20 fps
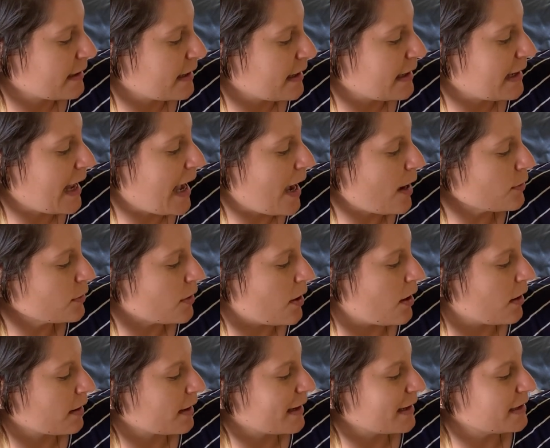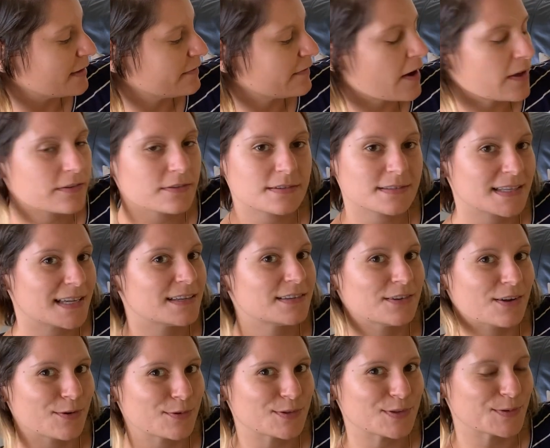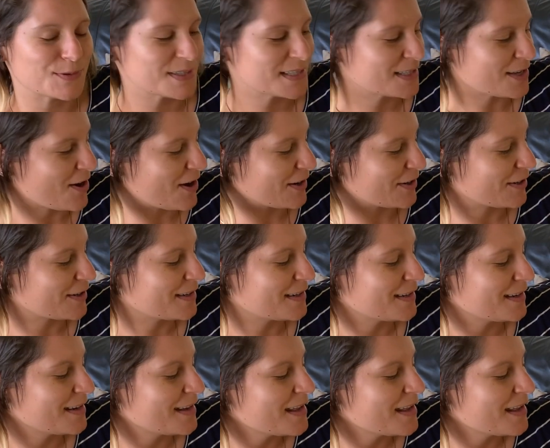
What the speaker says: And how long can a father say no to his daughter?